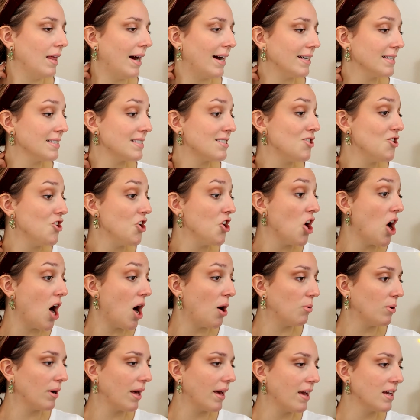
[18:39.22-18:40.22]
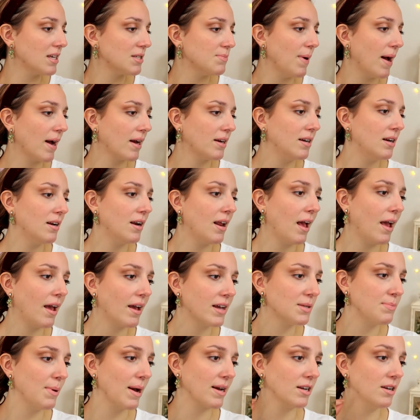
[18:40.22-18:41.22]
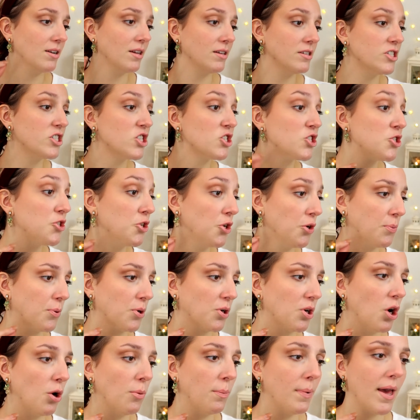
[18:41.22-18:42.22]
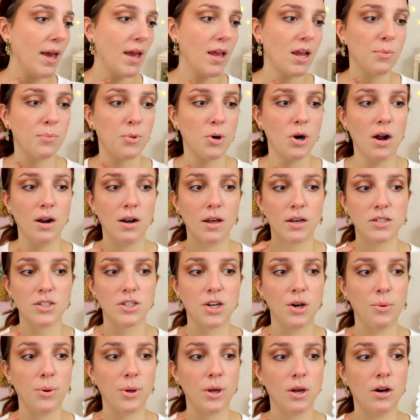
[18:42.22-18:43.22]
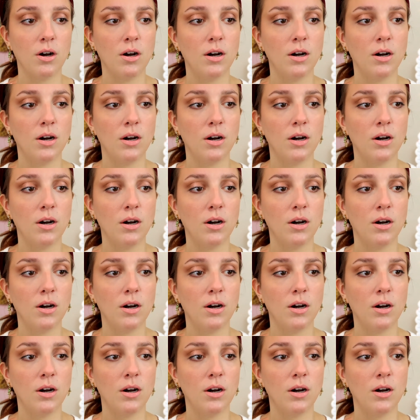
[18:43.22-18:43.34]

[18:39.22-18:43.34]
that is not what I expected. I expected a super opaque product going